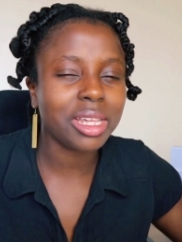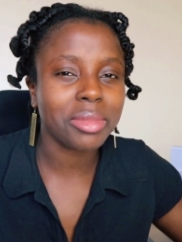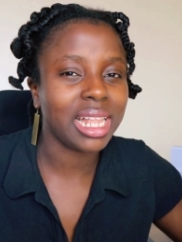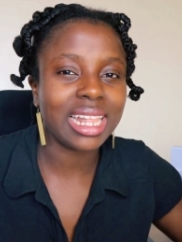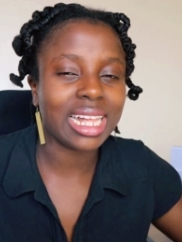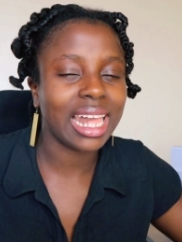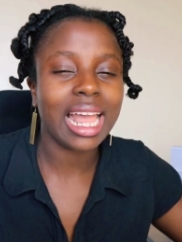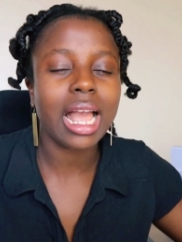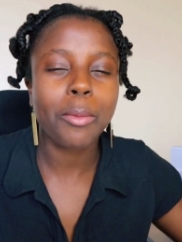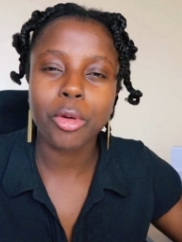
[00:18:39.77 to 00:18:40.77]
something like that,
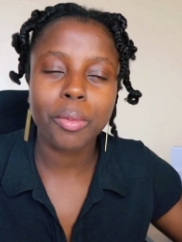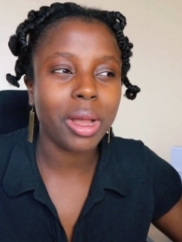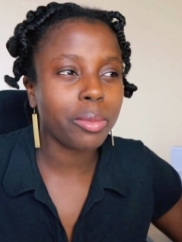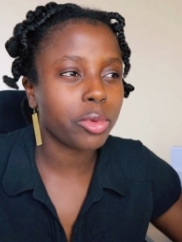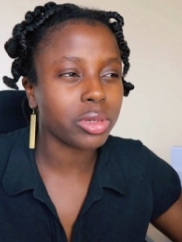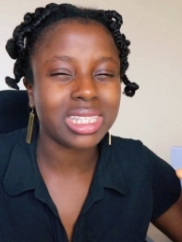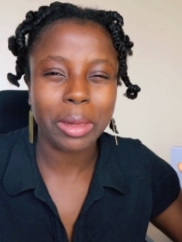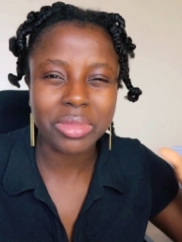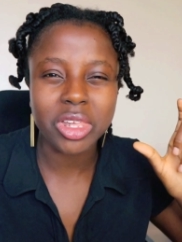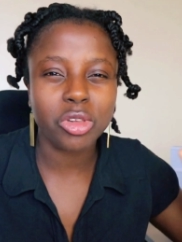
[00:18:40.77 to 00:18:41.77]
like a pop-up or
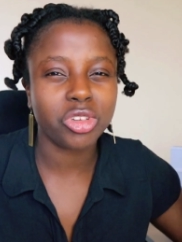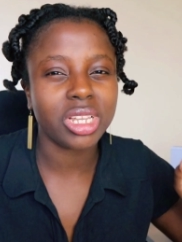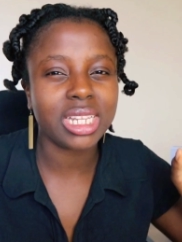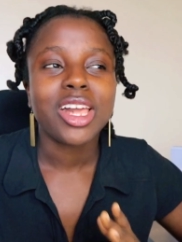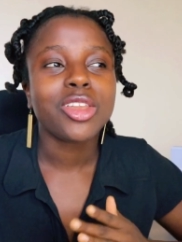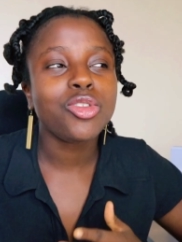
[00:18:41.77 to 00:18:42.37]
something usually.